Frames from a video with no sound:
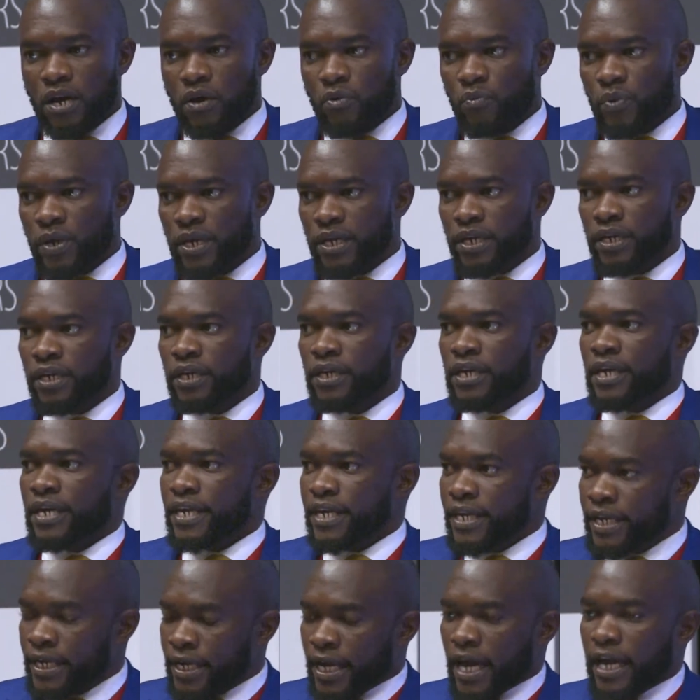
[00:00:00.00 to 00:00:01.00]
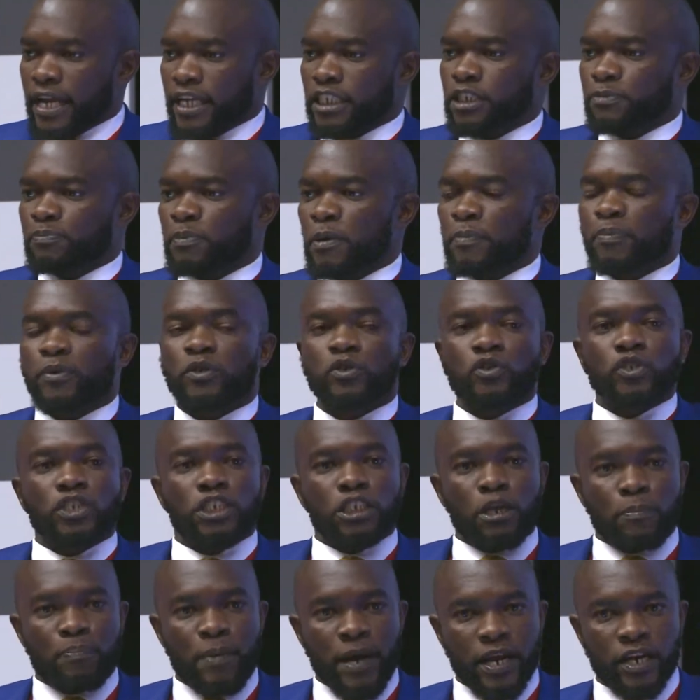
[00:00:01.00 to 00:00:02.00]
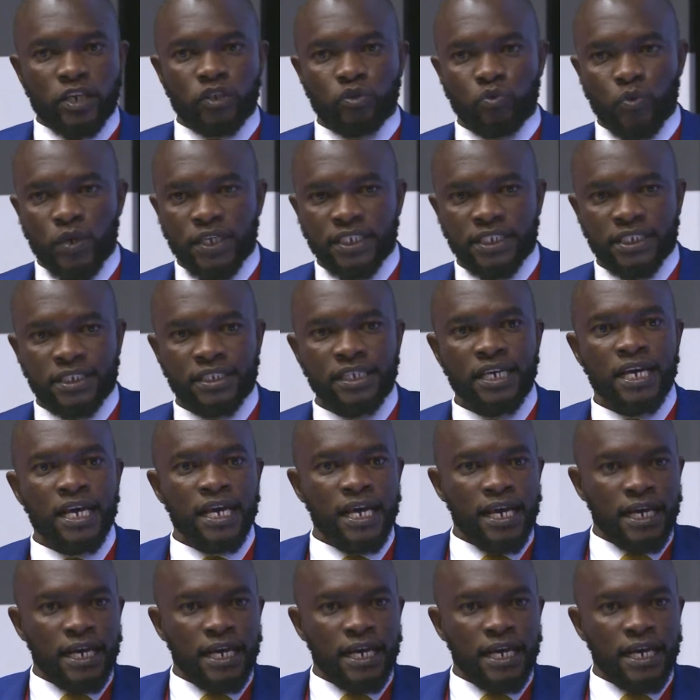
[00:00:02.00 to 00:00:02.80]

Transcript: we encourage people to separate waste.